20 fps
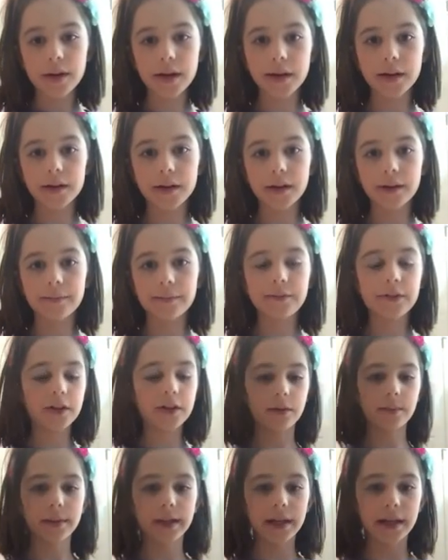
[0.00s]
and
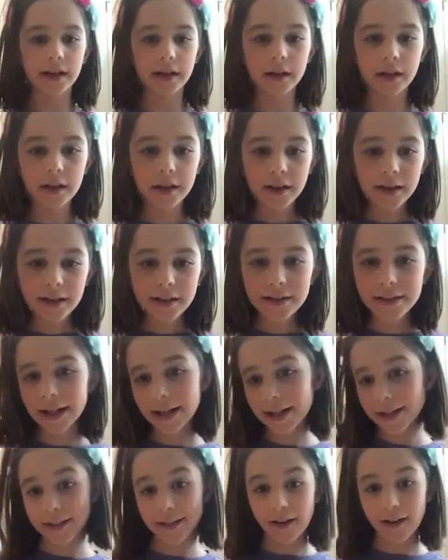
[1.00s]
film a
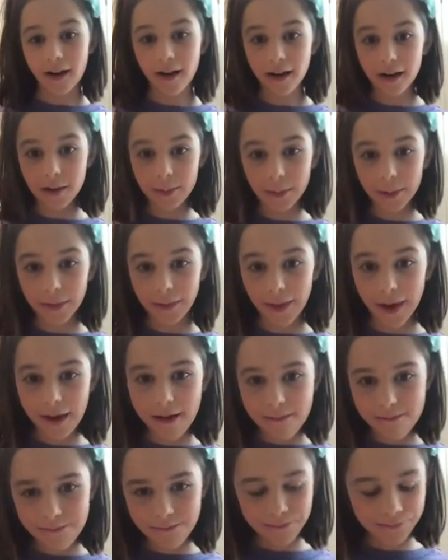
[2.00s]
TikTok with
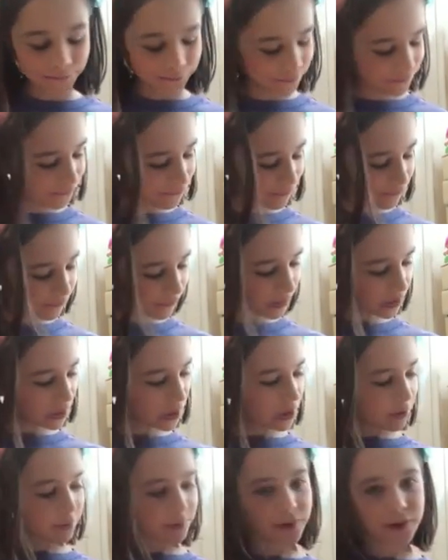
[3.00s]
it,
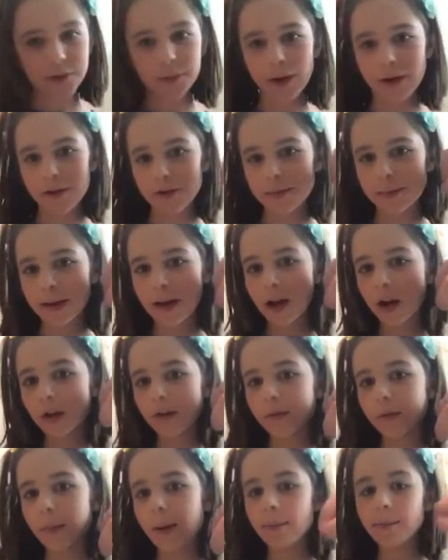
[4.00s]
which is why there's pink all over
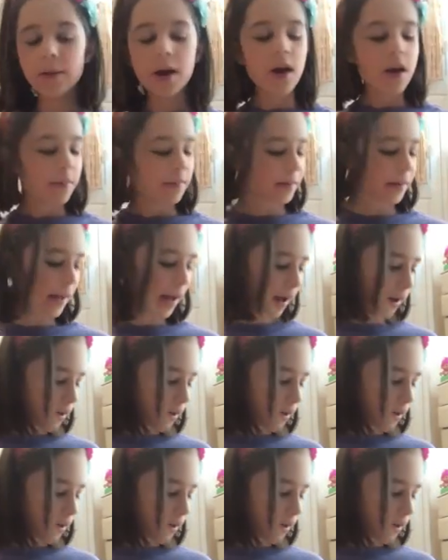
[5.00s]
mine. But yeah,